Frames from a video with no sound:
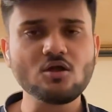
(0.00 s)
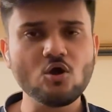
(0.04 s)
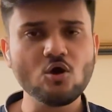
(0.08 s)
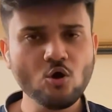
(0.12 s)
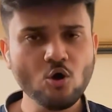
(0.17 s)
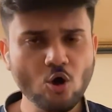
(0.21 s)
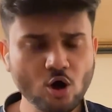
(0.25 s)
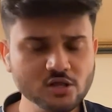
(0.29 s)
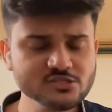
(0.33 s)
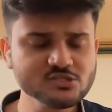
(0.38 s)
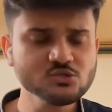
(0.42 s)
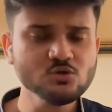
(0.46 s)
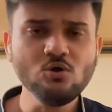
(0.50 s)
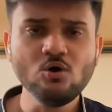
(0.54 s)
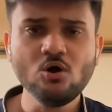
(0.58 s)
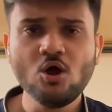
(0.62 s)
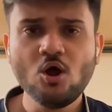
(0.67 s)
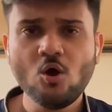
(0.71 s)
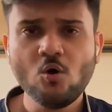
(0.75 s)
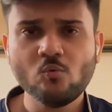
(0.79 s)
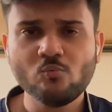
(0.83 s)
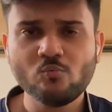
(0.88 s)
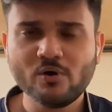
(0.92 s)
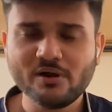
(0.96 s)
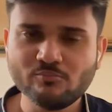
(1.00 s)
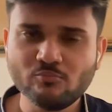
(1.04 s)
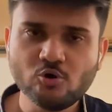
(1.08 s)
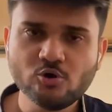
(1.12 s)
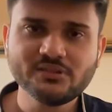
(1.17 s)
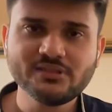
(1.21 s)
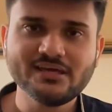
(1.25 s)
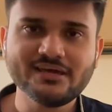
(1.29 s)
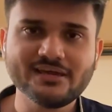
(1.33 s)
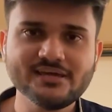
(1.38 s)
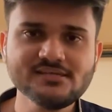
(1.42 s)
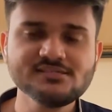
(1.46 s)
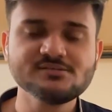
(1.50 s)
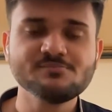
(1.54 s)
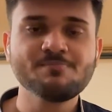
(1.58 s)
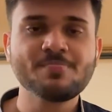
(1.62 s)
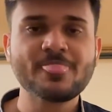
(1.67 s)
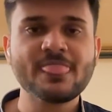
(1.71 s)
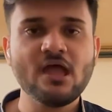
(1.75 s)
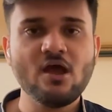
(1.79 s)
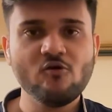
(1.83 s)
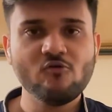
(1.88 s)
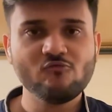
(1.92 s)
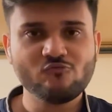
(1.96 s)
Also, one more thing is,
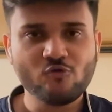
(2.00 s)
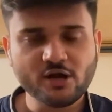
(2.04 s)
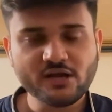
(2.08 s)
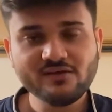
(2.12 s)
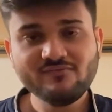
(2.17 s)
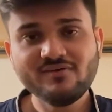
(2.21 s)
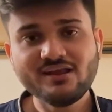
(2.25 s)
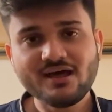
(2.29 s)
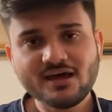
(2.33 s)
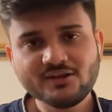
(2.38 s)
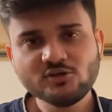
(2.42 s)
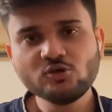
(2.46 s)
whatever are